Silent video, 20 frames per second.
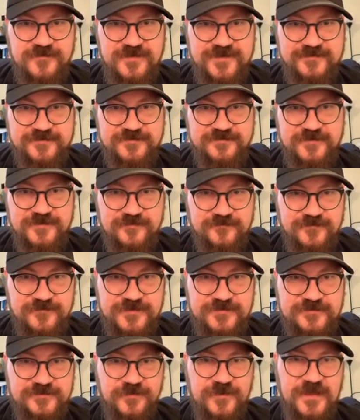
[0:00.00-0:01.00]
that
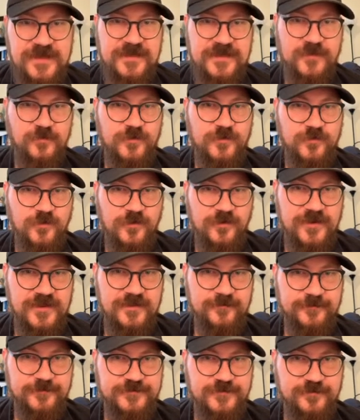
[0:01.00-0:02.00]
Stunfisk, we were
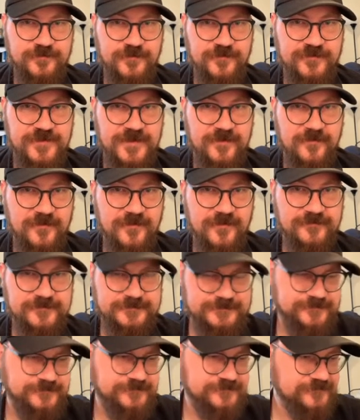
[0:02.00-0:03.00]
able to pull that off.
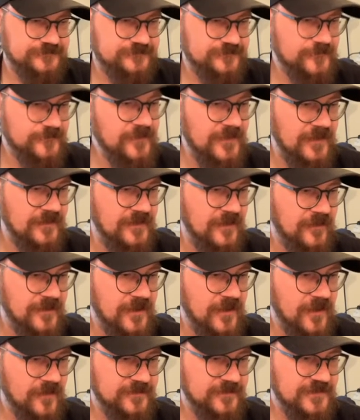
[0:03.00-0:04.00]
Now I
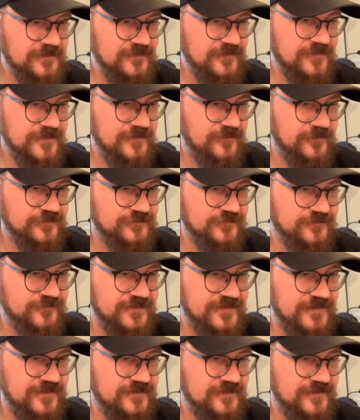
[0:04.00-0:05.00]
hopped into the Ultra
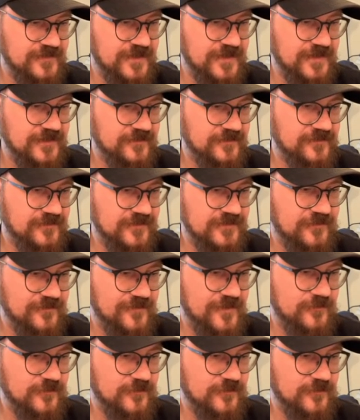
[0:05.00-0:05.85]
League, and here I